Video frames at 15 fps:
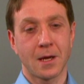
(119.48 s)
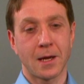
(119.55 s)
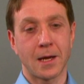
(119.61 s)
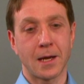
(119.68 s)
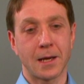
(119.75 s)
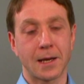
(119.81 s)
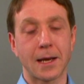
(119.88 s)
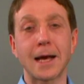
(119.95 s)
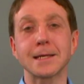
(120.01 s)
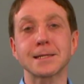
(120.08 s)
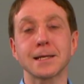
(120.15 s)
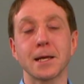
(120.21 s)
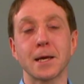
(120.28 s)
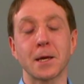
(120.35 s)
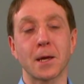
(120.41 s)
And
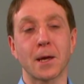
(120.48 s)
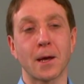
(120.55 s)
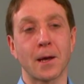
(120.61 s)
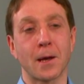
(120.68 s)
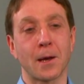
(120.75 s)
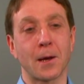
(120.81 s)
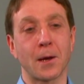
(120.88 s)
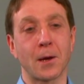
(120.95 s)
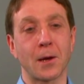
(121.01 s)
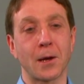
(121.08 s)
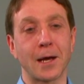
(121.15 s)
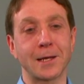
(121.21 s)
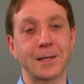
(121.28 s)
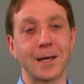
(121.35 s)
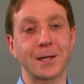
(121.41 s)
lastly,
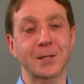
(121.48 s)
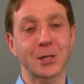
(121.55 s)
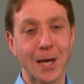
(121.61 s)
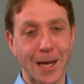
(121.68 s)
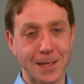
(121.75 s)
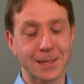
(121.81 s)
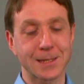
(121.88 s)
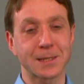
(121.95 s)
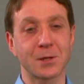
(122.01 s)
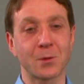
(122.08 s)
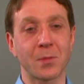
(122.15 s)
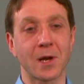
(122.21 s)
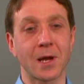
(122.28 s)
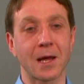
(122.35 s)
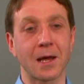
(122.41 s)
a chance to
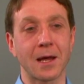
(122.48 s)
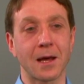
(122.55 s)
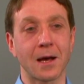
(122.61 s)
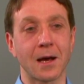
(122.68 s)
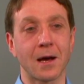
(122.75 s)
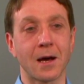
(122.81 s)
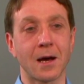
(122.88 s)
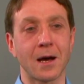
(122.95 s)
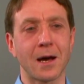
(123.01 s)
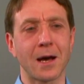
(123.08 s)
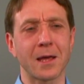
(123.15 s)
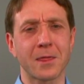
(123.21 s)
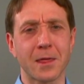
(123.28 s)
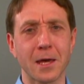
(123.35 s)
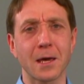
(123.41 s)
play, I
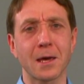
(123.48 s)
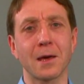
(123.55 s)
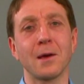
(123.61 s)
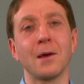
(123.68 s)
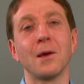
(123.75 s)
think,